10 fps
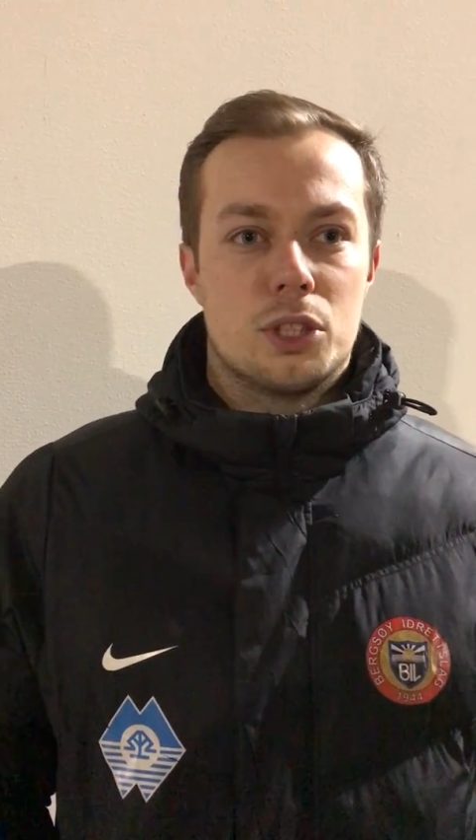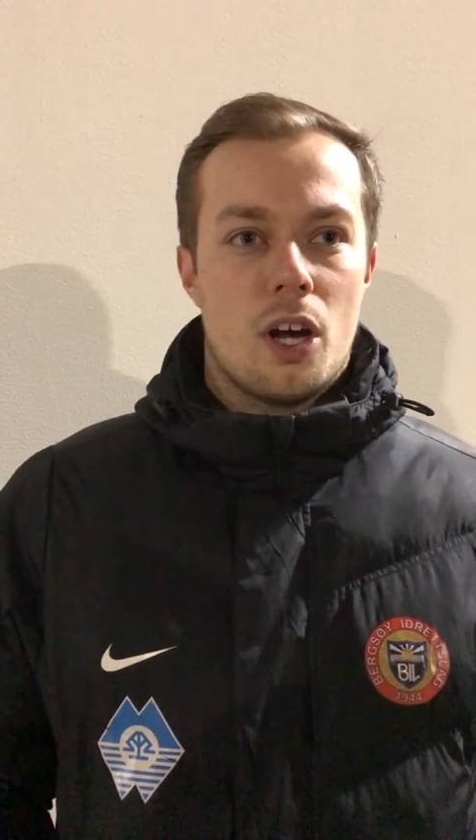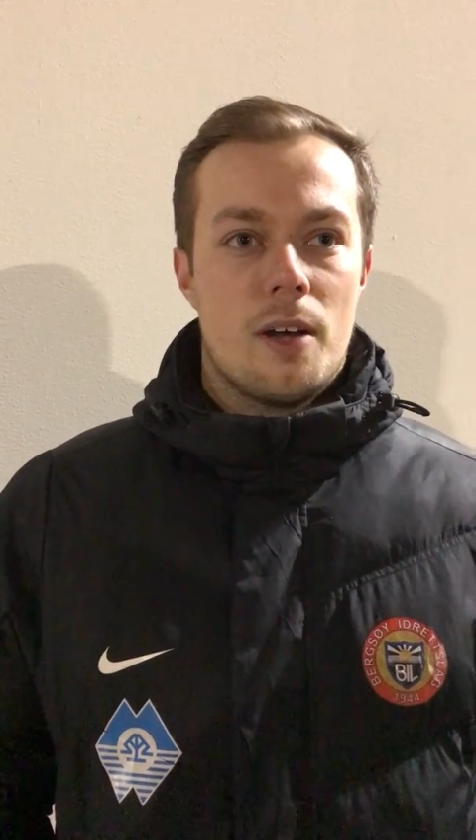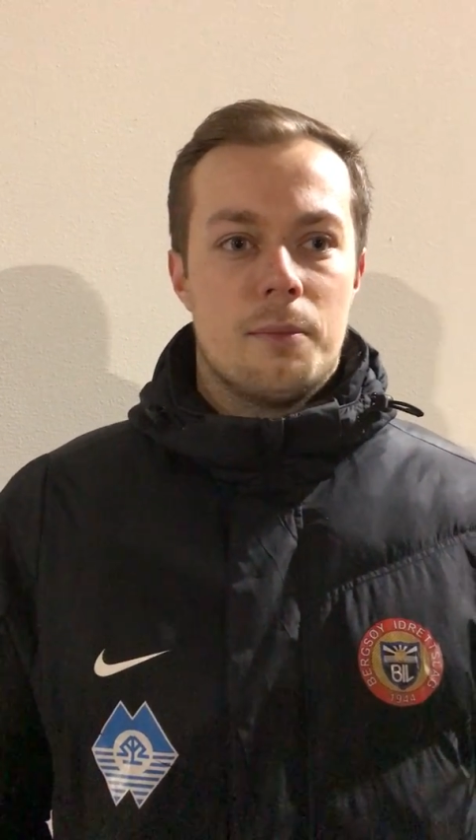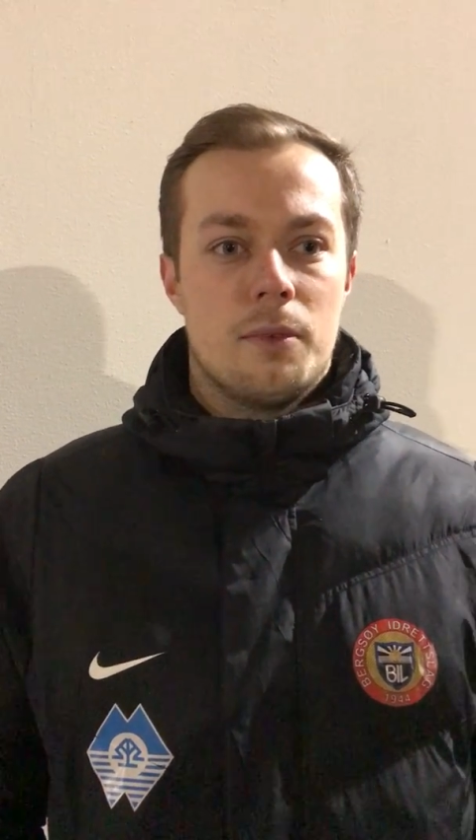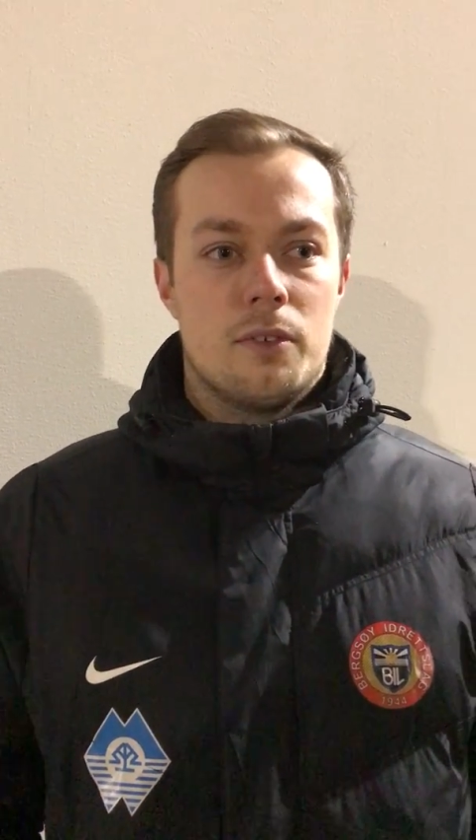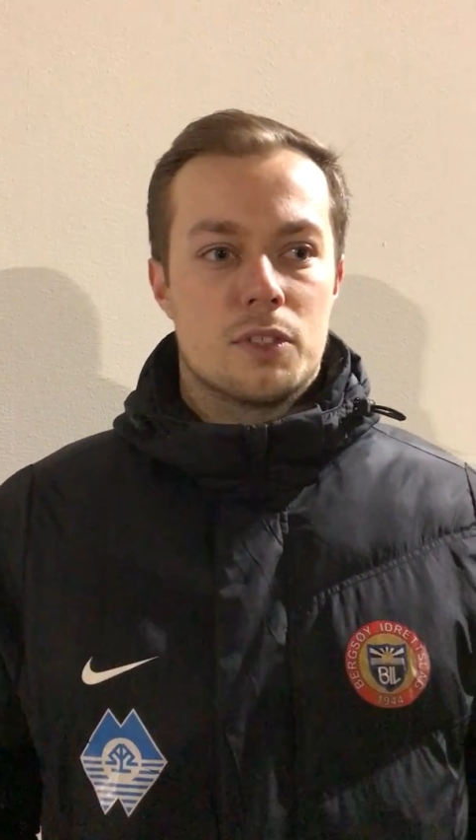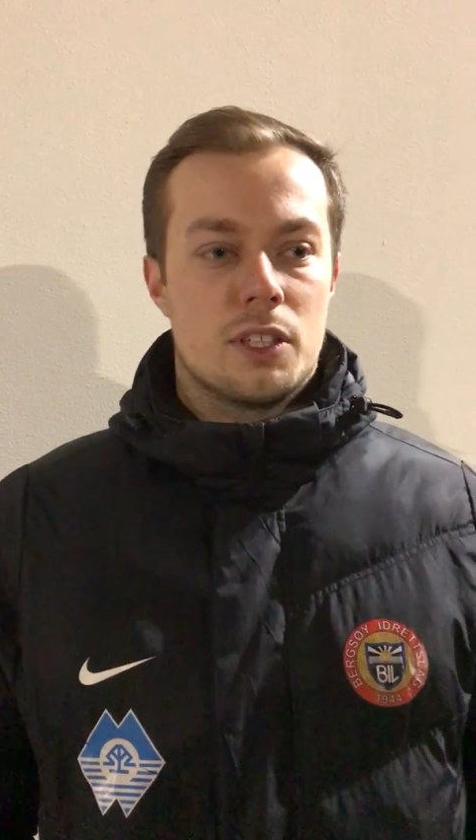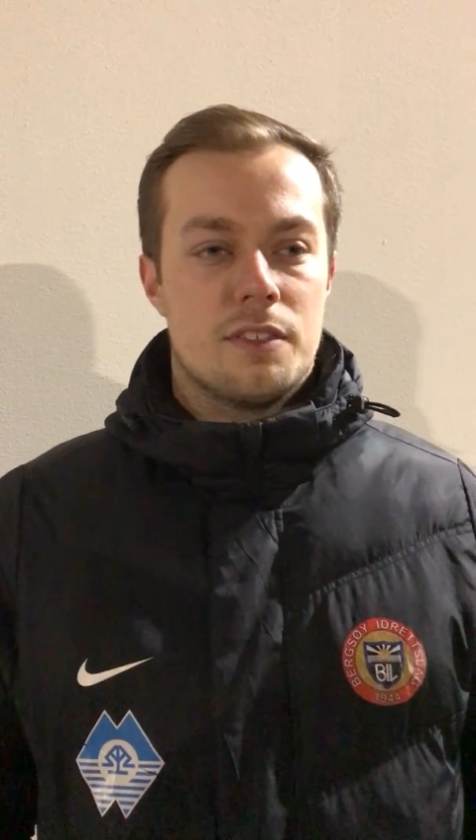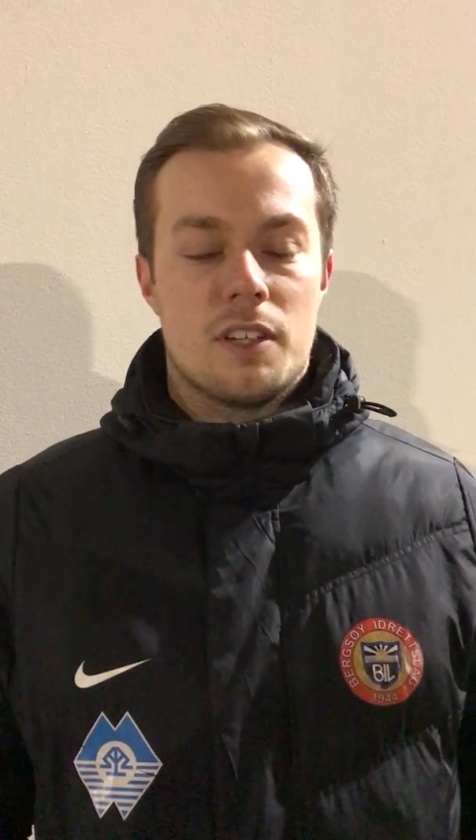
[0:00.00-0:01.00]
time,
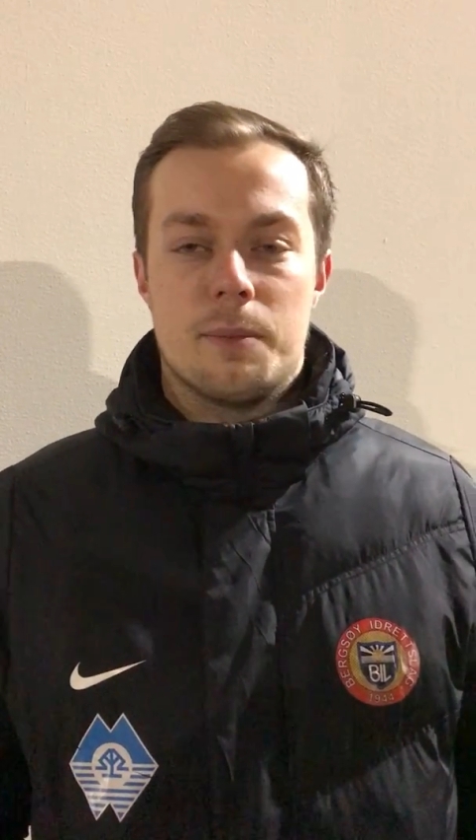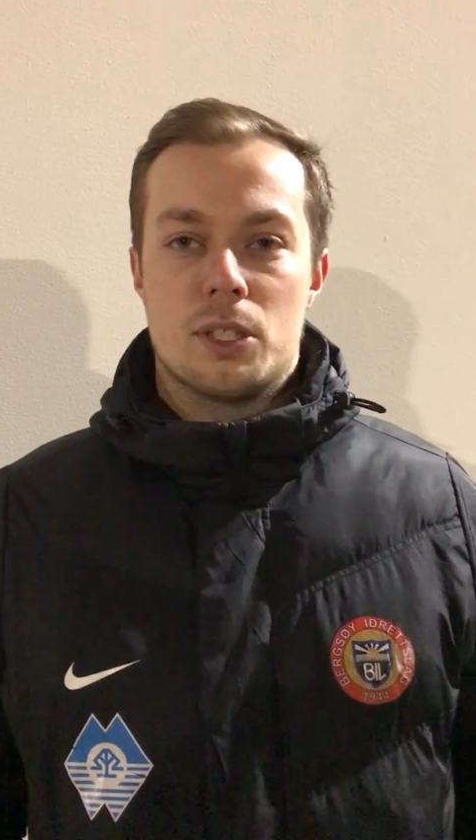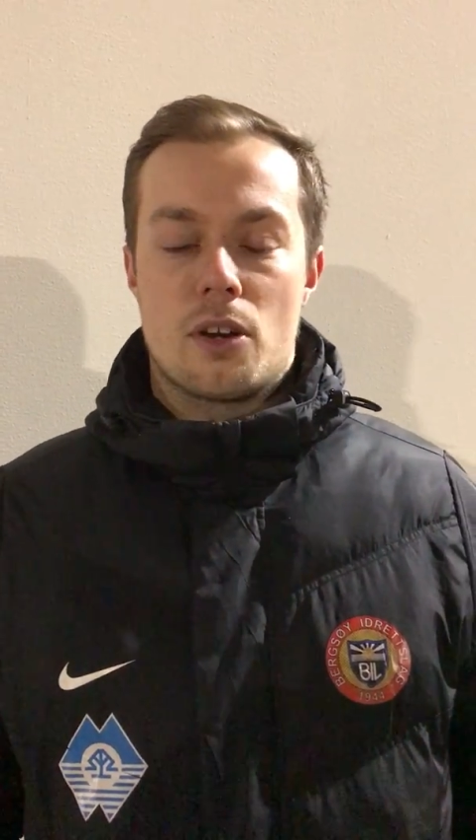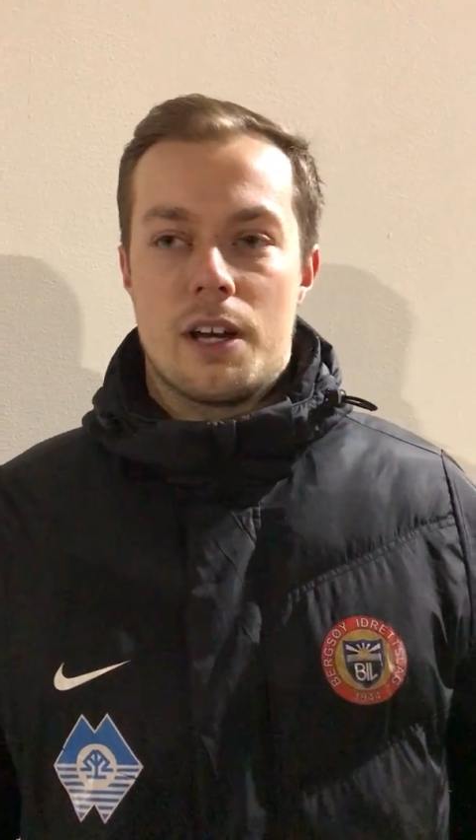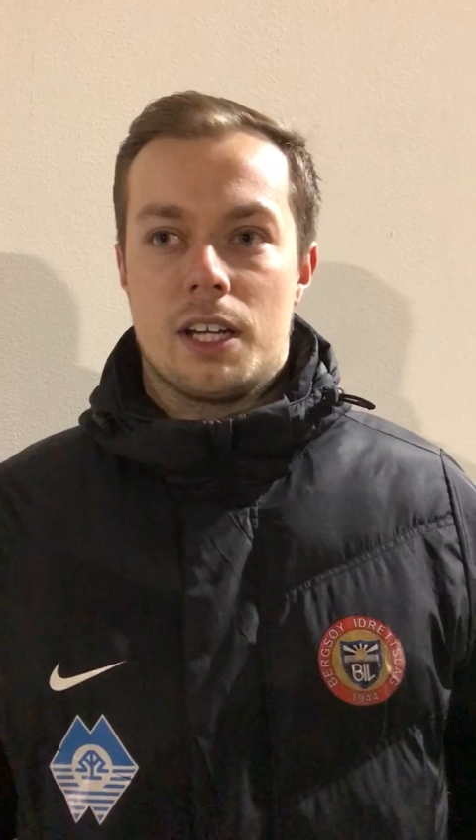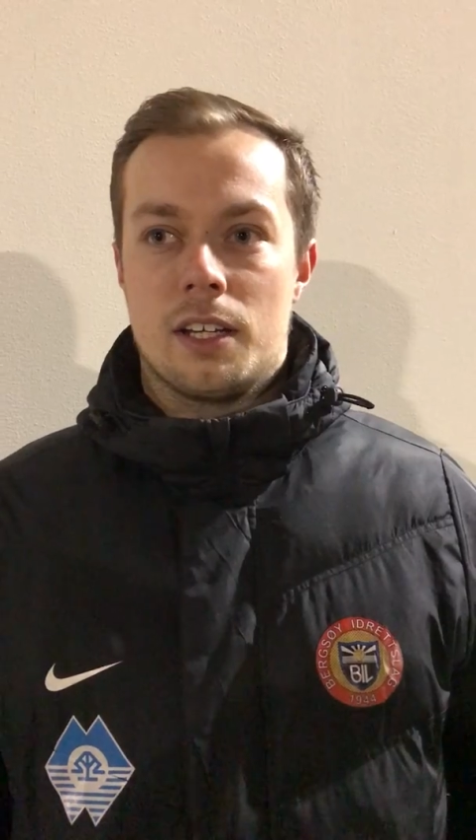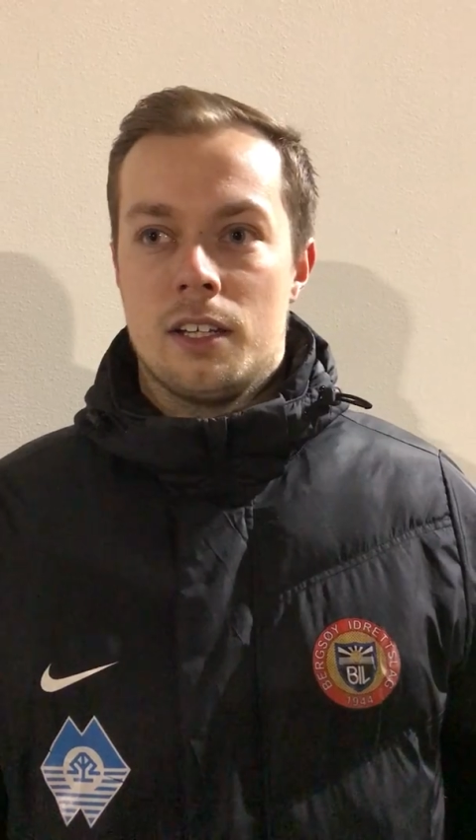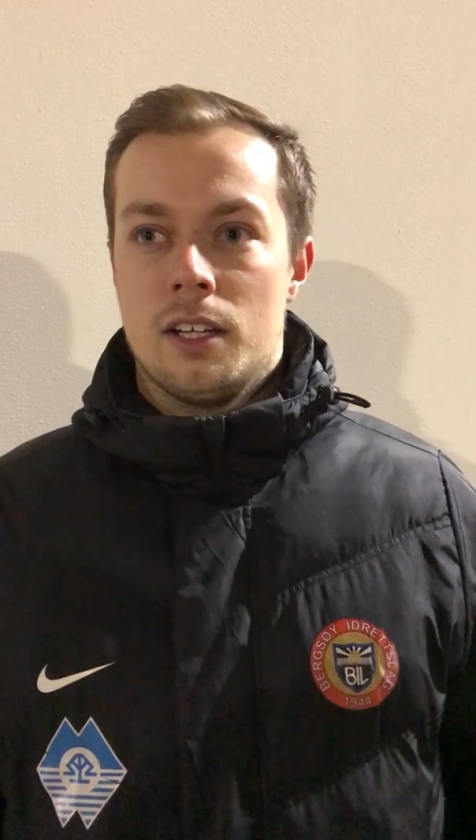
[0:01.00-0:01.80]
obviously, for them in training.